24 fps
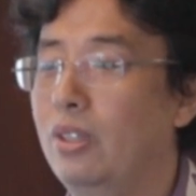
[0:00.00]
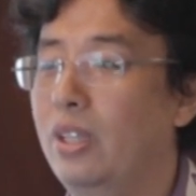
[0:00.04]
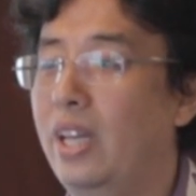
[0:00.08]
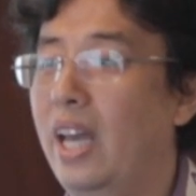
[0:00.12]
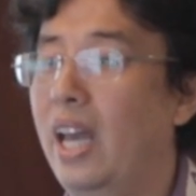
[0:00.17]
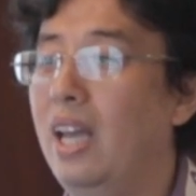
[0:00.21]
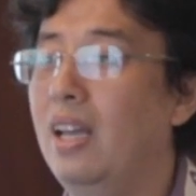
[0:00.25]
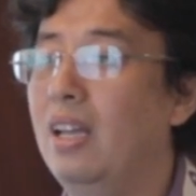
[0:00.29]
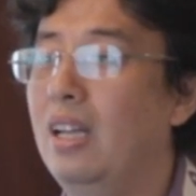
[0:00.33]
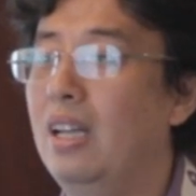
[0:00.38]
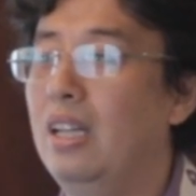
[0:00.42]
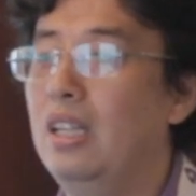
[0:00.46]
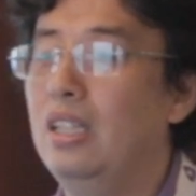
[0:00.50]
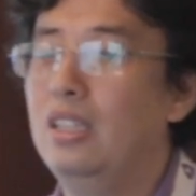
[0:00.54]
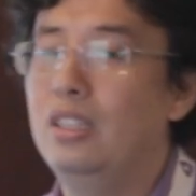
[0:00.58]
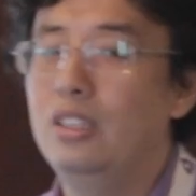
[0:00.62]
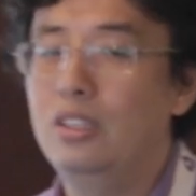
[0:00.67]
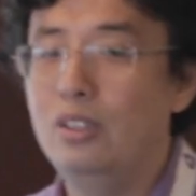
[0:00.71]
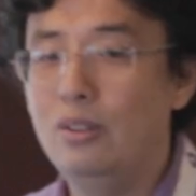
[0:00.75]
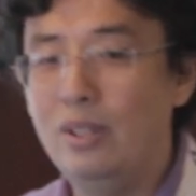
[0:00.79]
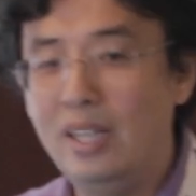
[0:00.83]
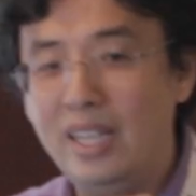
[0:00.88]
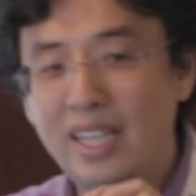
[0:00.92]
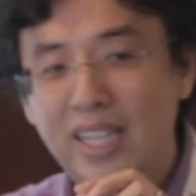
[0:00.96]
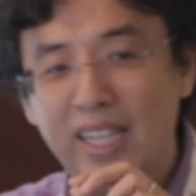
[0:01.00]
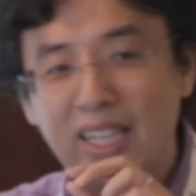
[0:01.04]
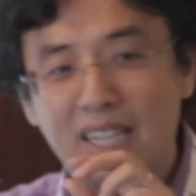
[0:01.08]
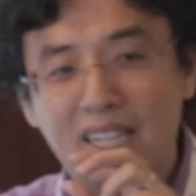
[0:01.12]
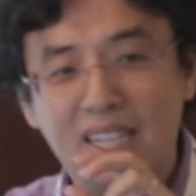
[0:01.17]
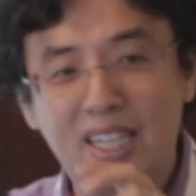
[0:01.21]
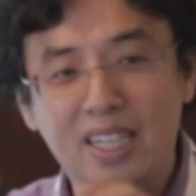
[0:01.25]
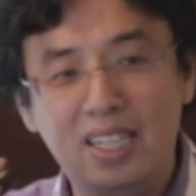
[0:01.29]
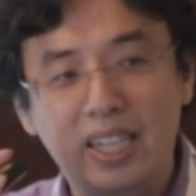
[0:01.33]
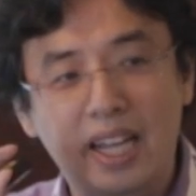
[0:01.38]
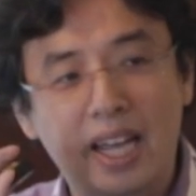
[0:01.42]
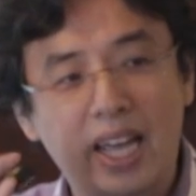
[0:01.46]
Okay,
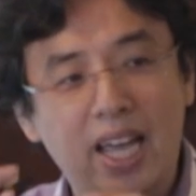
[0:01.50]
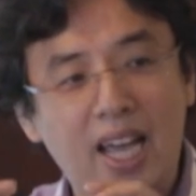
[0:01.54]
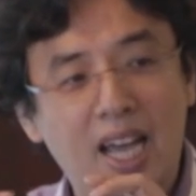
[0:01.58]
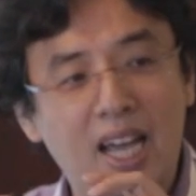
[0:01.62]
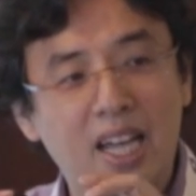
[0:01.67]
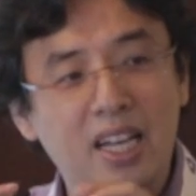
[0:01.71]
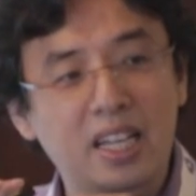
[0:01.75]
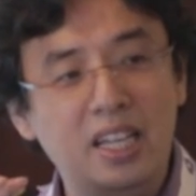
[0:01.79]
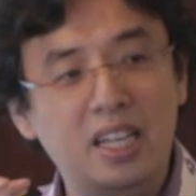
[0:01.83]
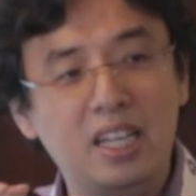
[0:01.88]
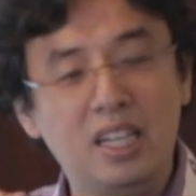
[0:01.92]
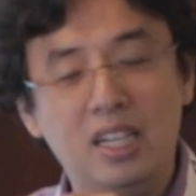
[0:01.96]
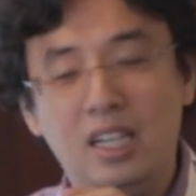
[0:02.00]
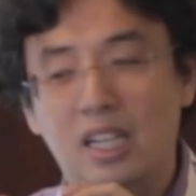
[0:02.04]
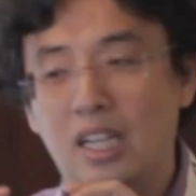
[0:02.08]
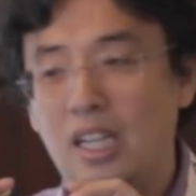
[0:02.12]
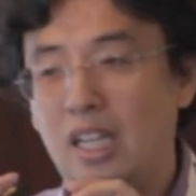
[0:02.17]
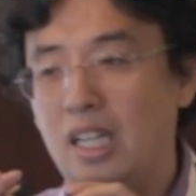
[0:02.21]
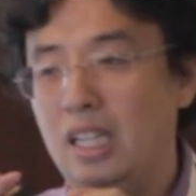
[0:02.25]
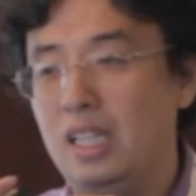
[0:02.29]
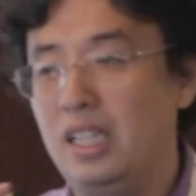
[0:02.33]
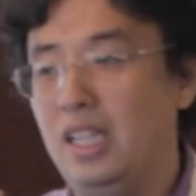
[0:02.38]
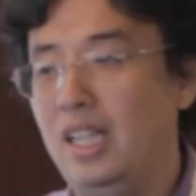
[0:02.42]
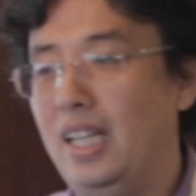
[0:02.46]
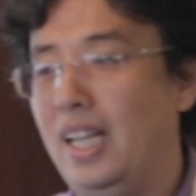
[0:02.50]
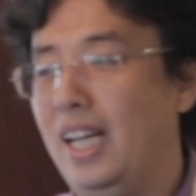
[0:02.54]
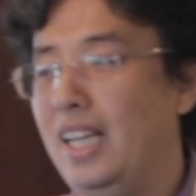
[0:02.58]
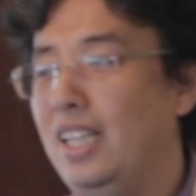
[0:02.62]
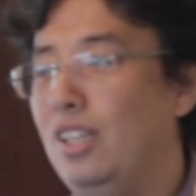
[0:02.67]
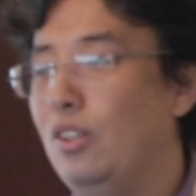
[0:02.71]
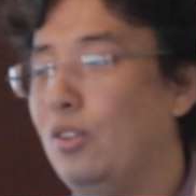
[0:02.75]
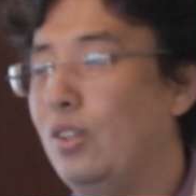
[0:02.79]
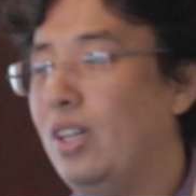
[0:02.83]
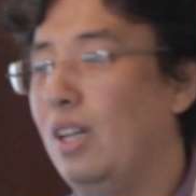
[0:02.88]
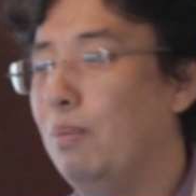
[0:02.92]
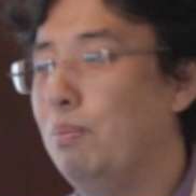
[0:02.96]
so adding a
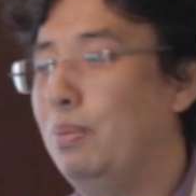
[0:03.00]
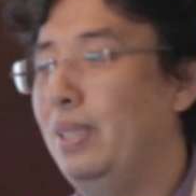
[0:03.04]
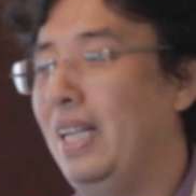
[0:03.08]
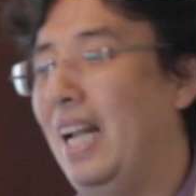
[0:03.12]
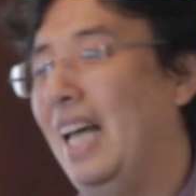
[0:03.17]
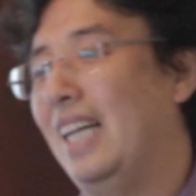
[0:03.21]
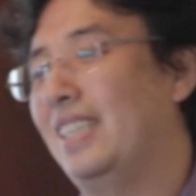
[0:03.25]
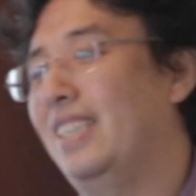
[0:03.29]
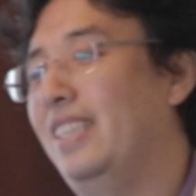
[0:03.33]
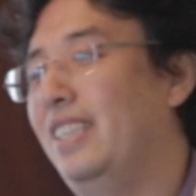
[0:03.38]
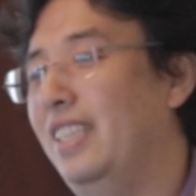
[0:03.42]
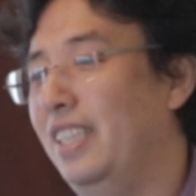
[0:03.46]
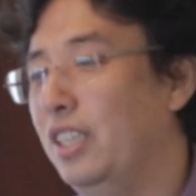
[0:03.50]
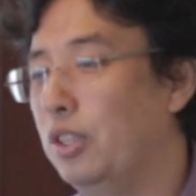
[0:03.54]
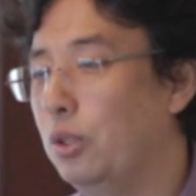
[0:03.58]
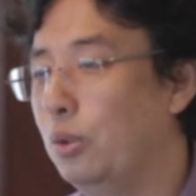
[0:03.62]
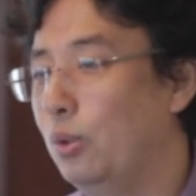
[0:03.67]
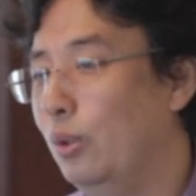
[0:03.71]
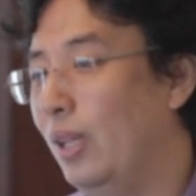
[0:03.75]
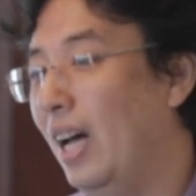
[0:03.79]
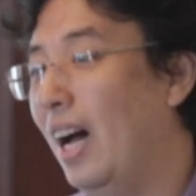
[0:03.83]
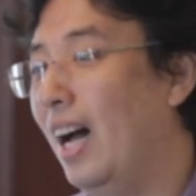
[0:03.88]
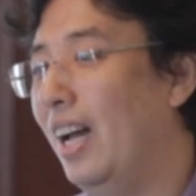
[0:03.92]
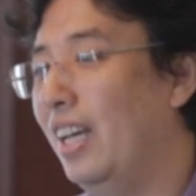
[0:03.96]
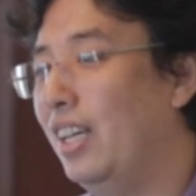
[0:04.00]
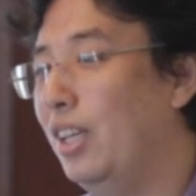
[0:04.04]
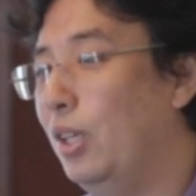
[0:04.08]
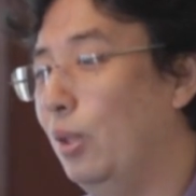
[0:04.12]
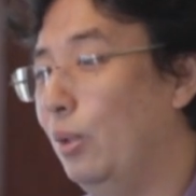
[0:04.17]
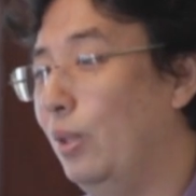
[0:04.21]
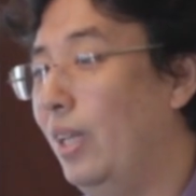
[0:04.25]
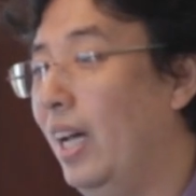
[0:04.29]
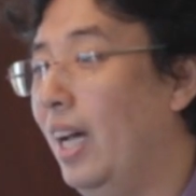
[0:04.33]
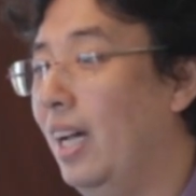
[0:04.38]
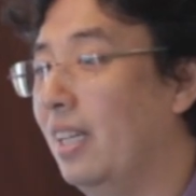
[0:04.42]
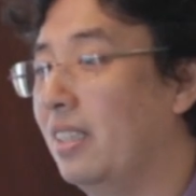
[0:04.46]
little complexity to the
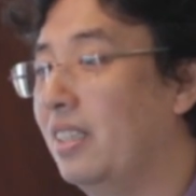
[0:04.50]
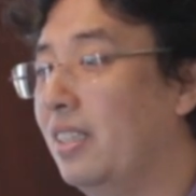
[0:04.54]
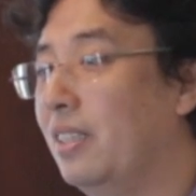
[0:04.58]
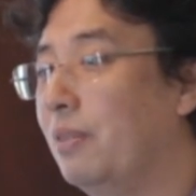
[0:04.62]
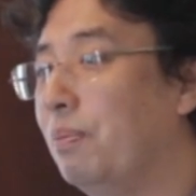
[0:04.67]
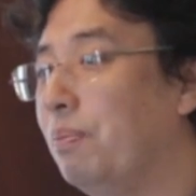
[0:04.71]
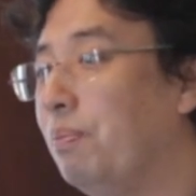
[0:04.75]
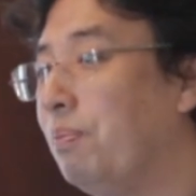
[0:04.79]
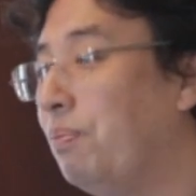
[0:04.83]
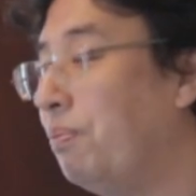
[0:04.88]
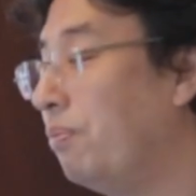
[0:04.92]
IQ test.